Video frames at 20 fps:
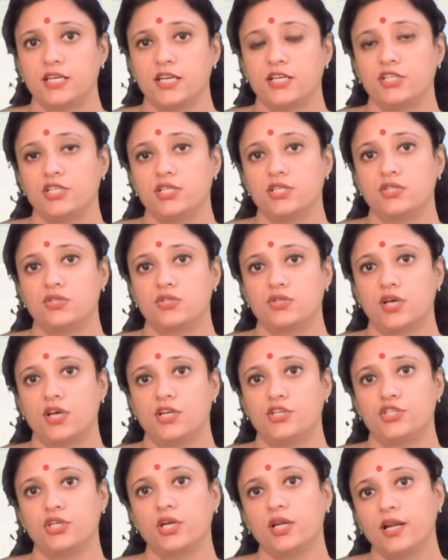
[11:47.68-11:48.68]
it is
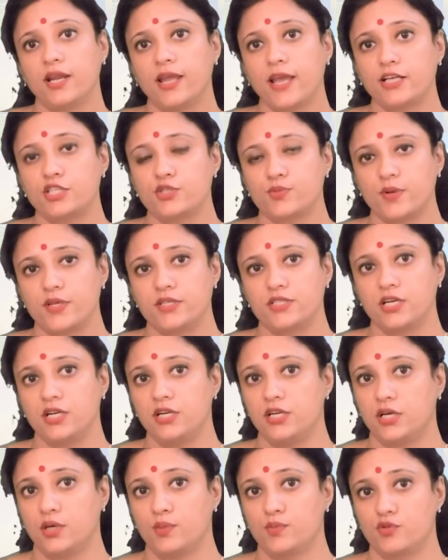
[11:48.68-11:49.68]
generally expressed
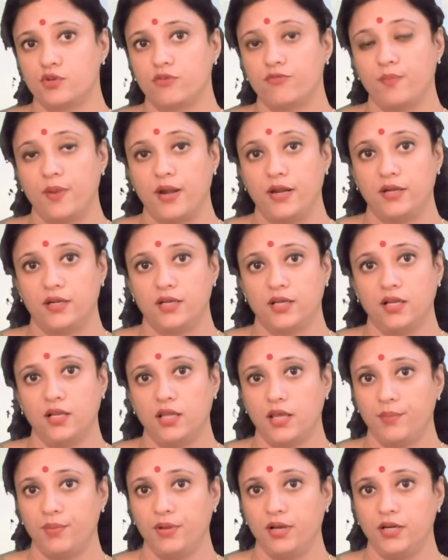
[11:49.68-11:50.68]
in terms of mental
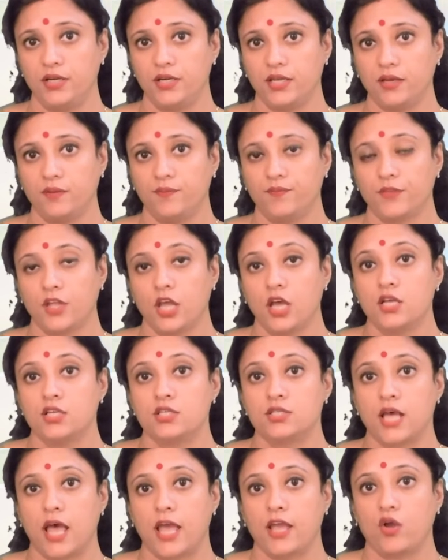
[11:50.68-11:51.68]
ability.
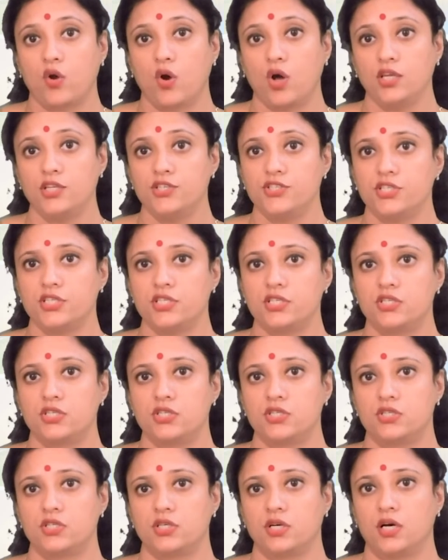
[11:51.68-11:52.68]

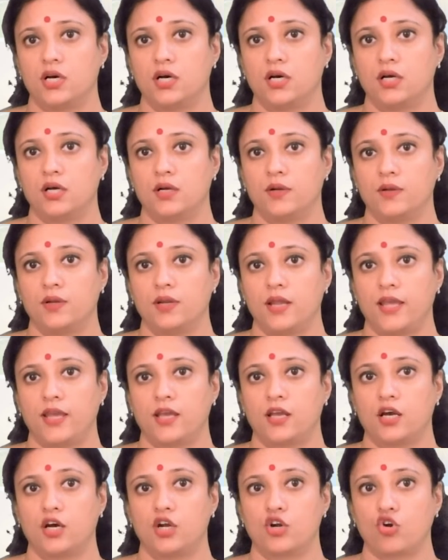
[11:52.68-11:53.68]
Psychologist
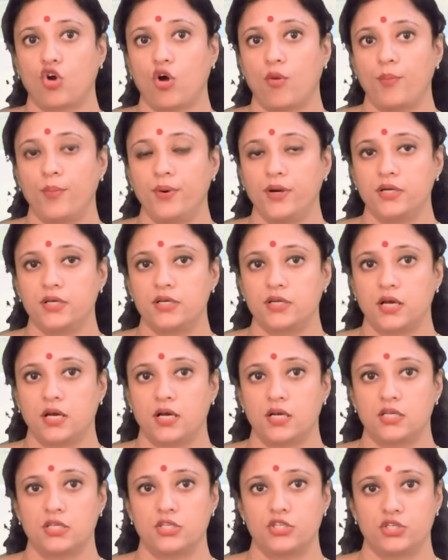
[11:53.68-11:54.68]

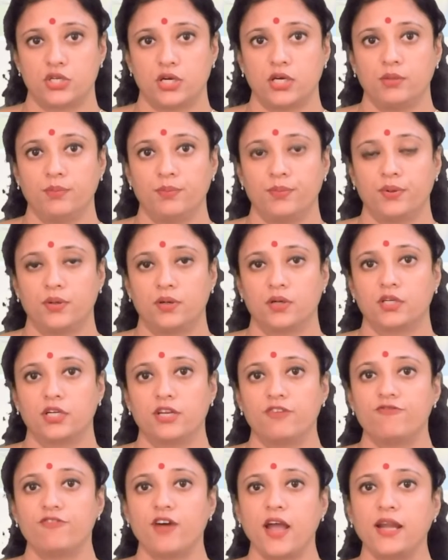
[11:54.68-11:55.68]
Robert Sternberg
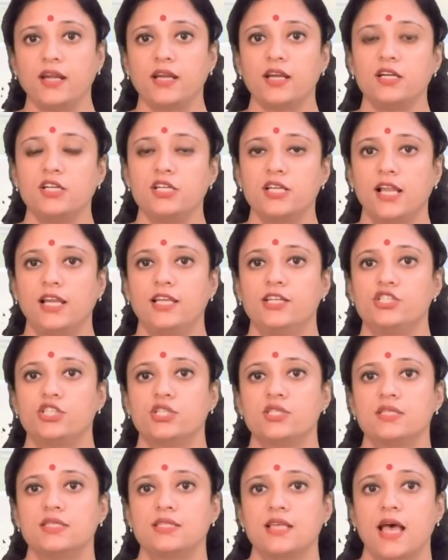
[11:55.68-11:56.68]
define
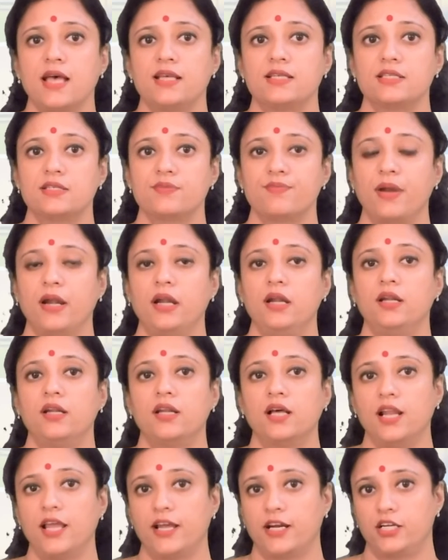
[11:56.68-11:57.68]
intelligence as
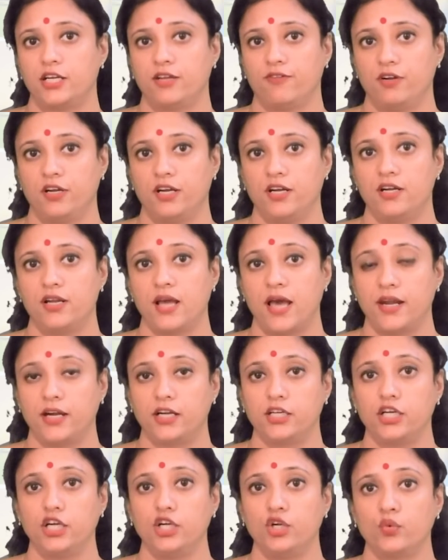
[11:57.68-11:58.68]
mental activity
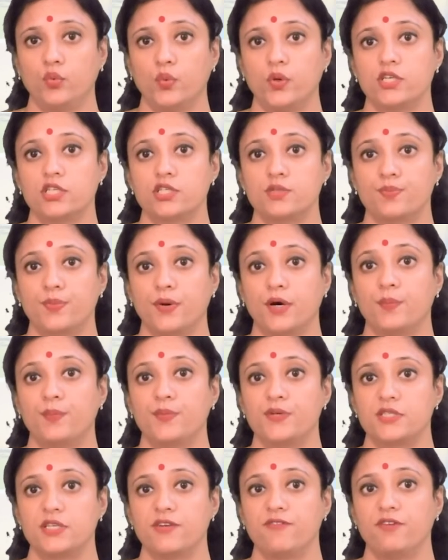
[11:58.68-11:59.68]
directed towards purposive